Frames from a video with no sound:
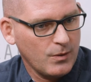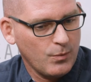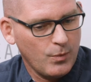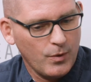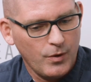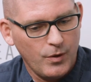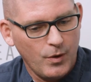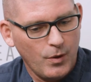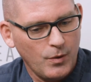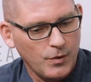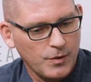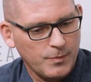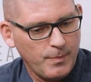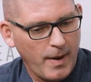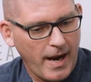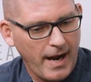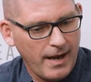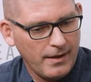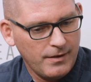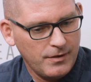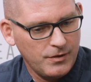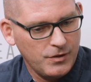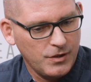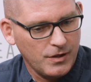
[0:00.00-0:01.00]
with those
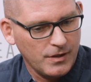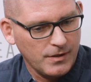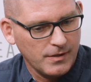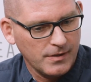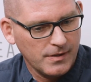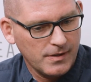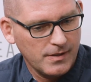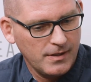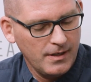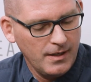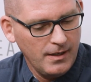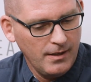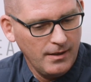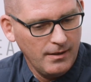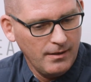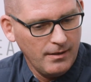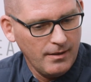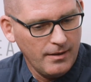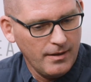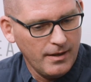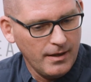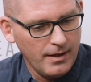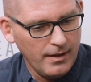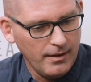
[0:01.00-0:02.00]
pathogens,
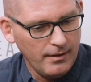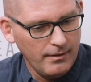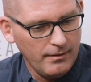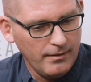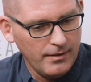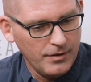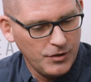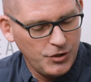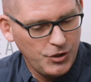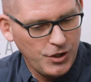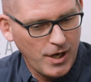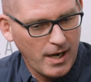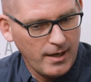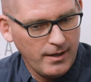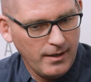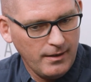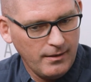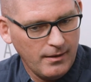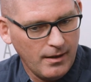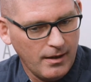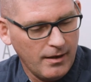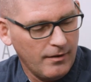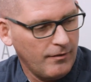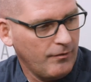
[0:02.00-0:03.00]
the shedding
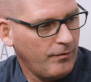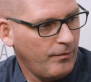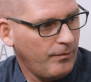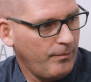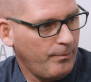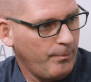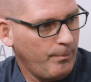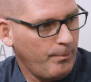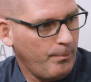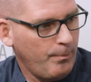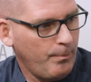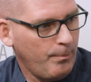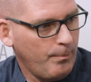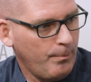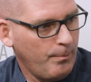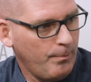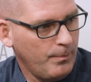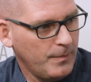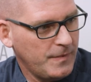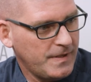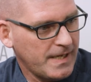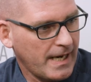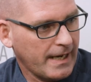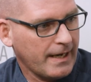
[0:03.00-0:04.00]
of
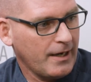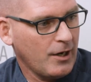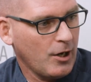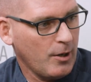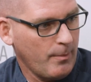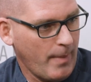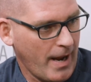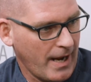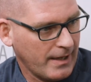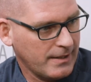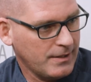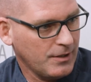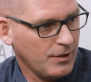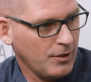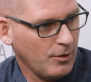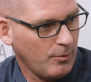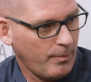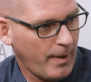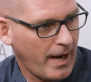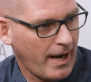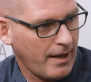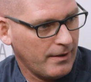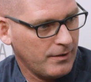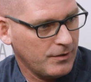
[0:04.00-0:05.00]
secondary bacterial
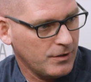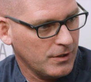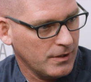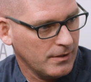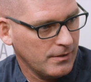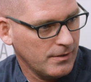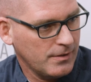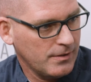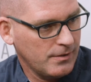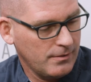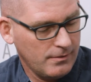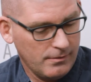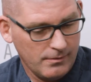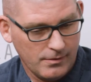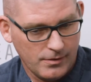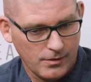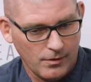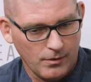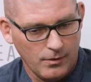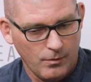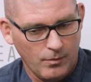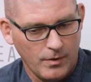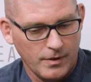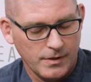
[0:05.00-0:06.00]
pathogens, so
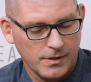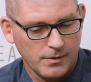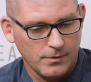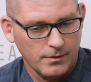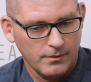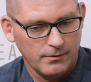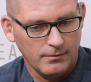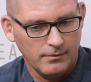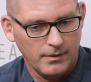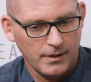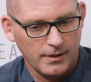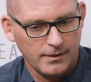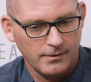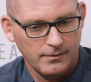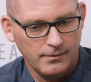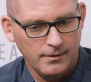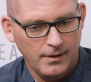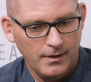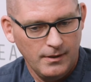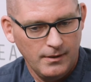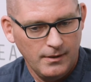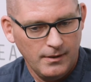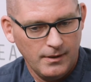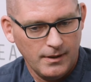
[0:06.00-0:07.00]
the ones that
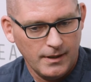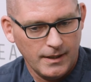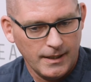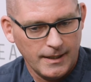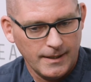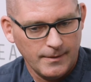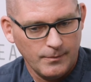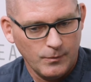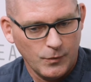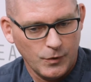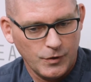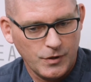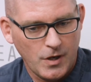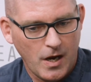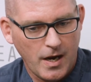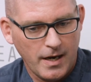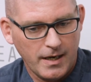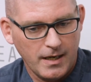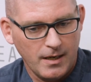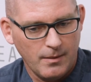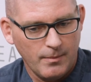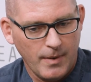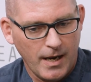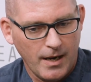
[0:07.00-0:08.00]
we're
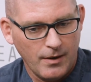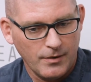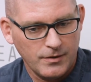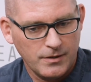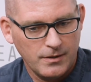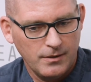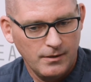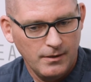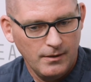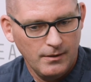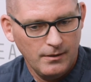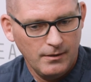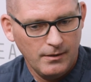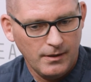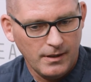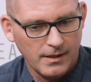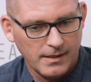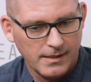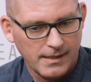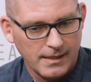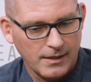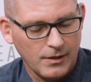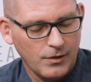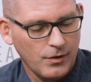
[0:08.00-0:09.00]
talking about,
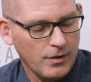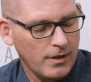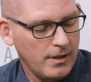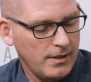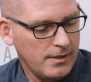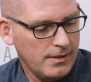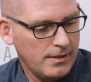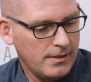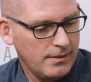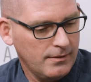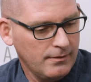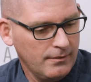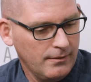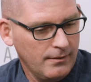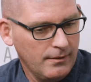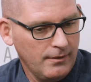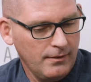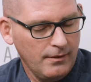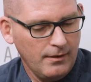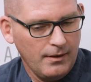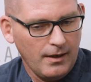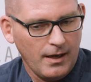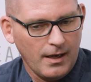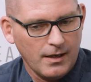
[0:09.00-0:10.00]
is increased.
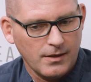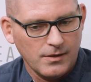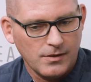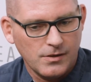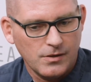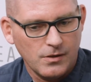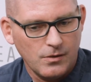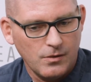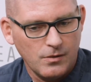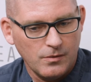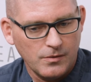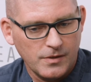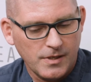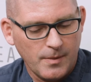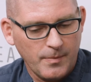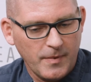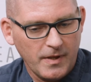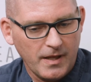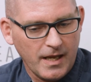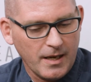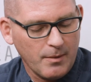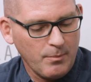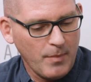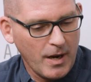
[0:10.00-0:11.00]
And so something
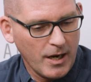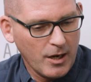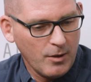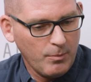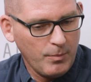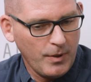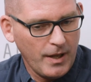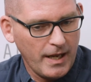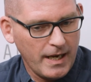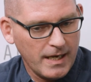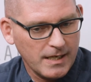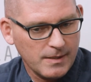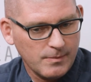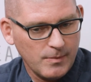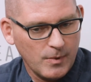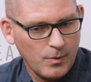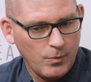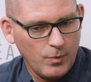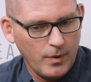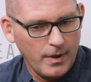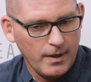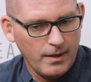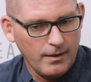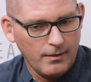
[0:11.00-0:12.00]
like mycoplasma,
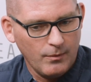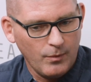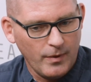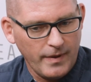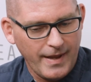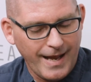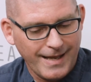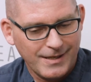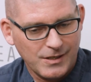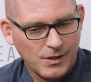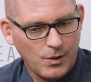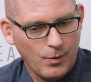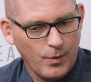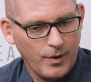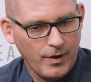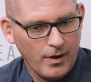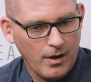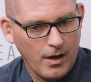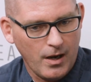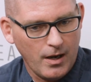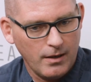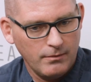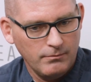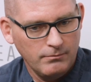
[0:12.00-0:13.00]
when that's going
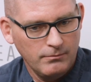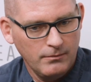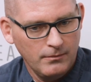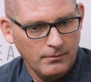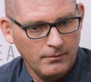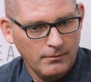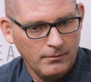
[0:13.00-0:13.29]
on,